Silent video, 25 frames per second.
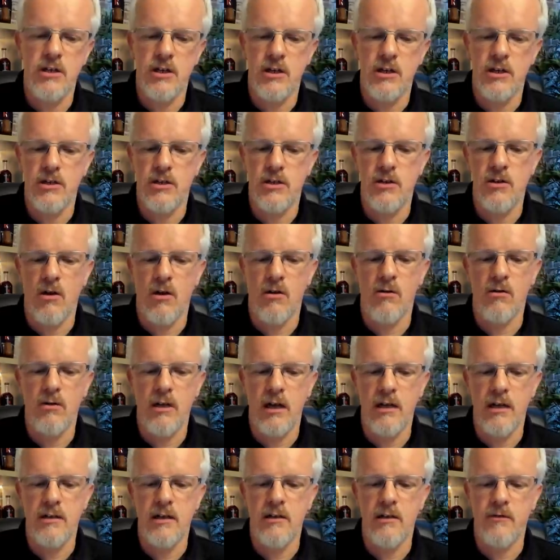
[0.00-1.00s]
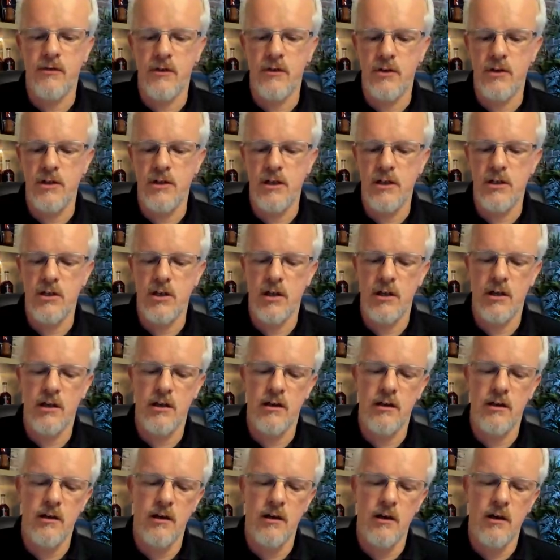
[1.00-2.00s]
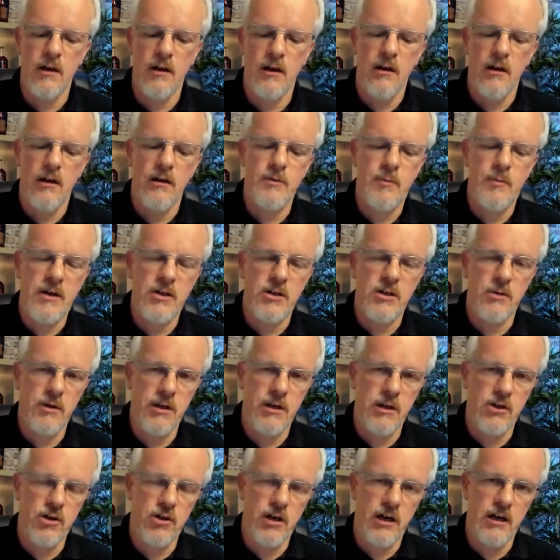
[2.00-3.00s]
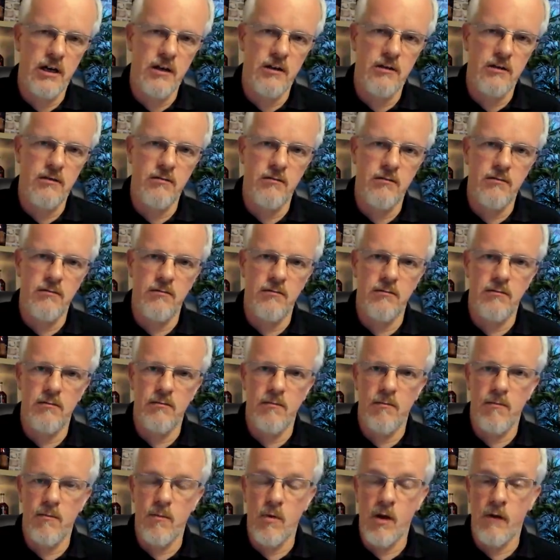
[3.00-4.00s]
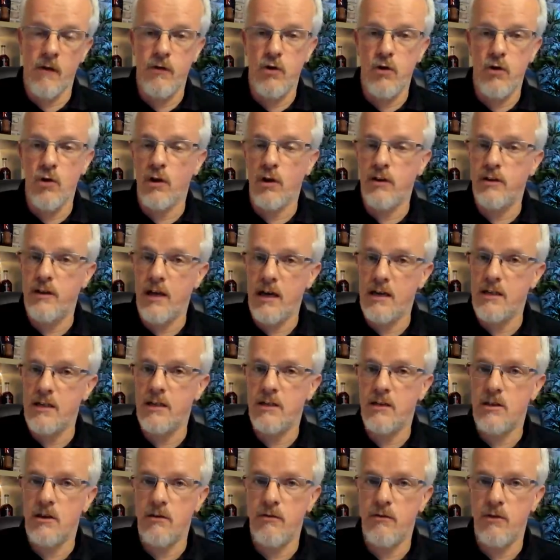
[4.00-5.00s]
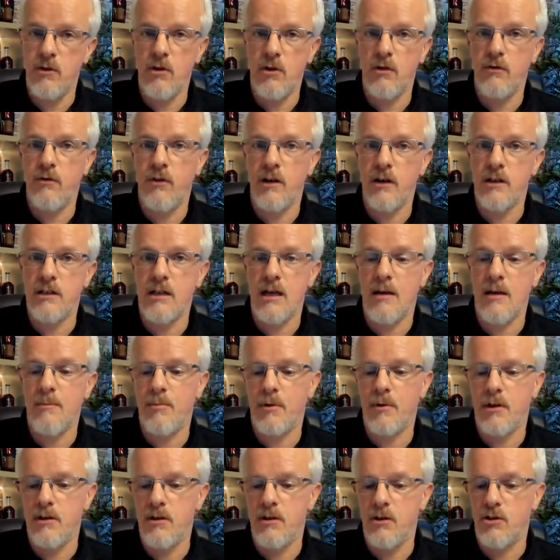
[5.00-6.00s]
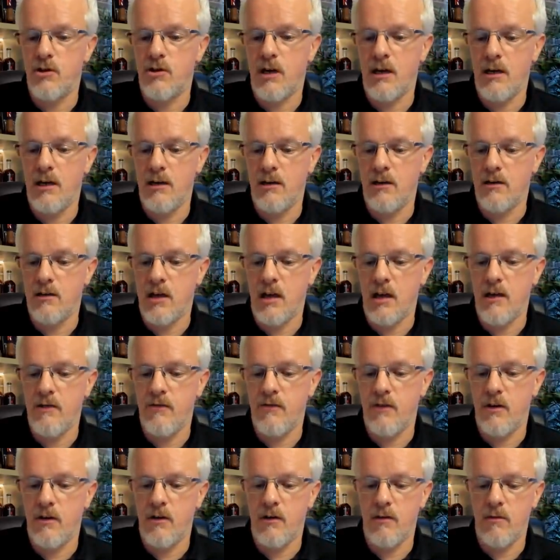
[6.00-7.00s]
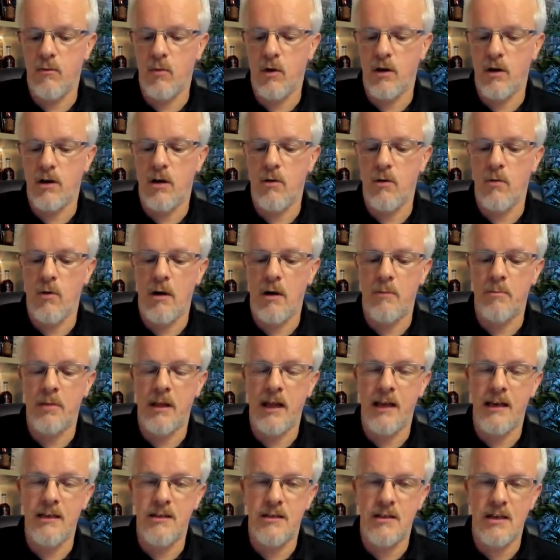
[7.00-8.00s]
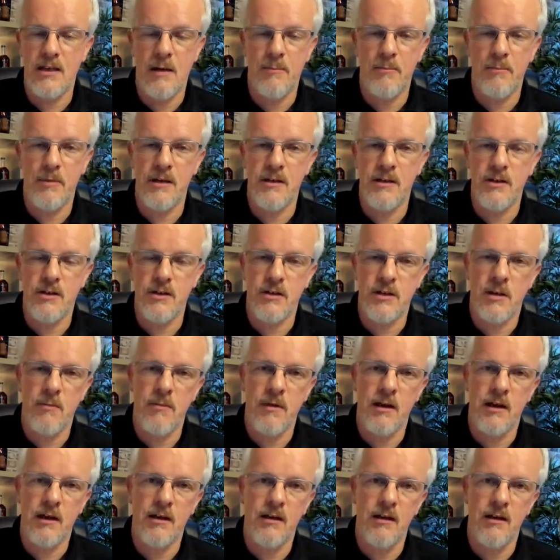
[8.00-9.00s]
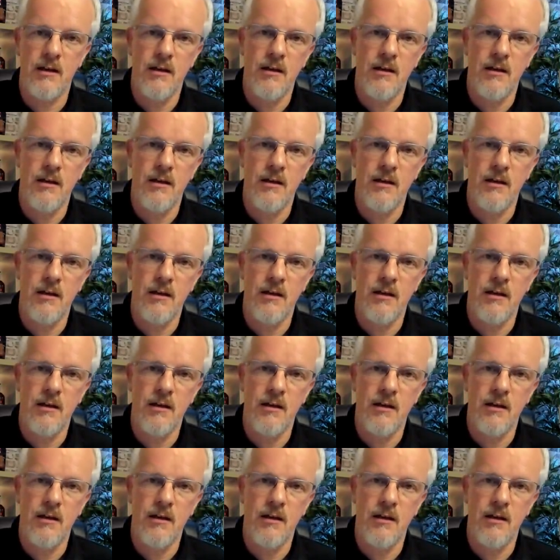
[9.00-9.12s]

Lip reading: that it's not okay to influence each other, especially when you're trying to, if you're on test as a reviewer, for example, and you're trying to decipher or work out what a blind sample is or something.